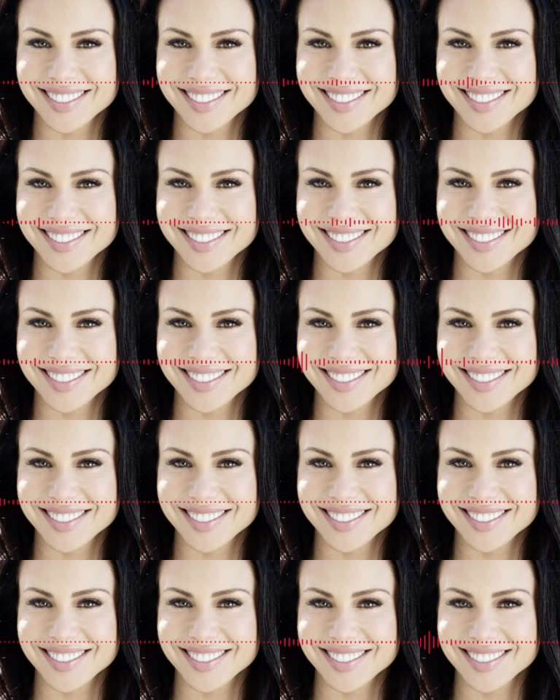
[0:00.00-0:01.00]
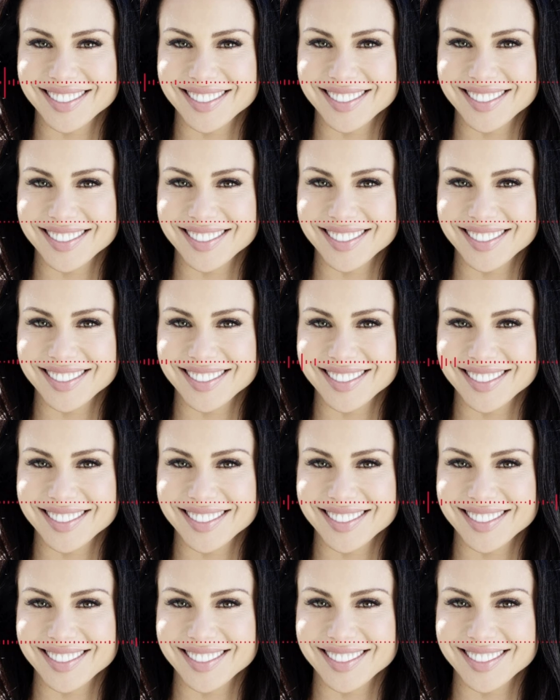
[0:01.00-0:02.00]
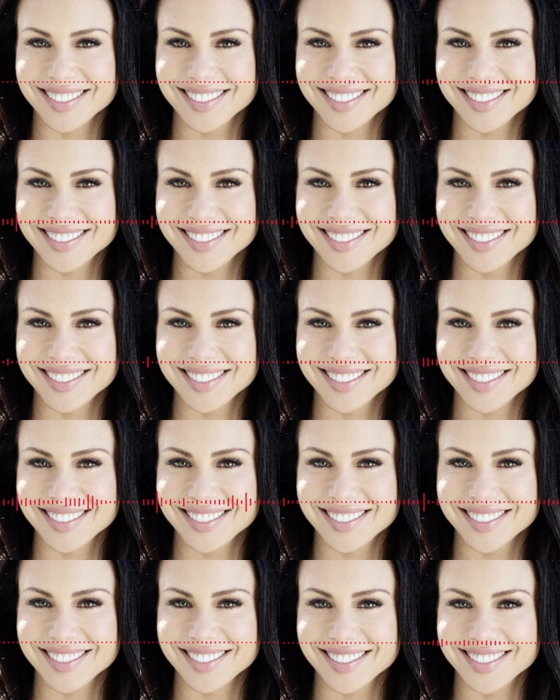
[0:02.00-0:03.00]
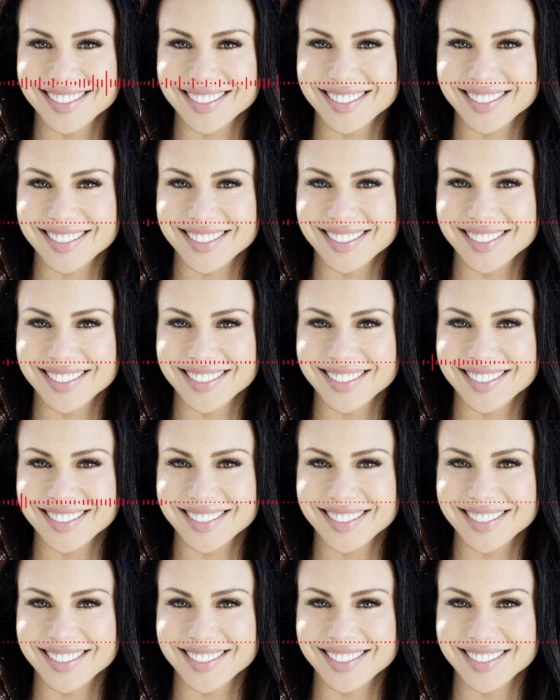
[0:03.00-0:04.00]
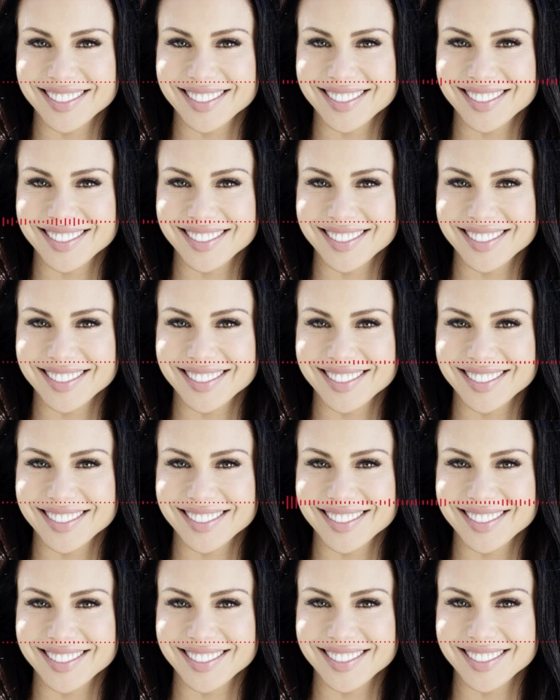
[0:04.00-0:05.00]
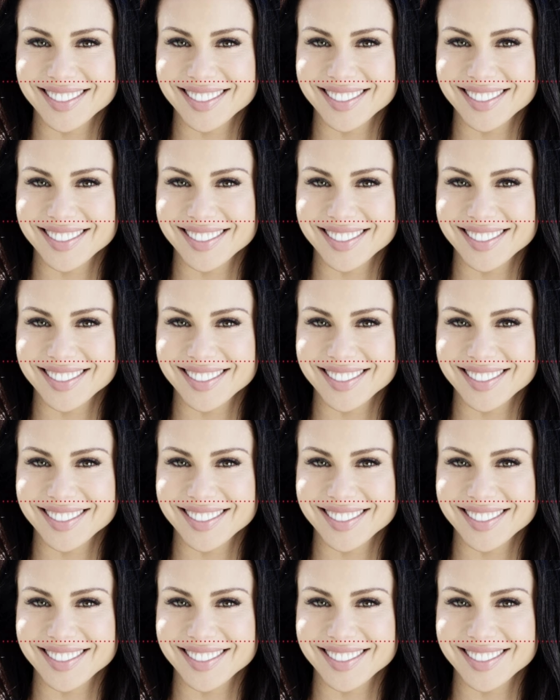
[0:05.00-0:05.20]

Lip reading: and overhead to pay, and they're human and they want to make money and they want the, you know, freedom.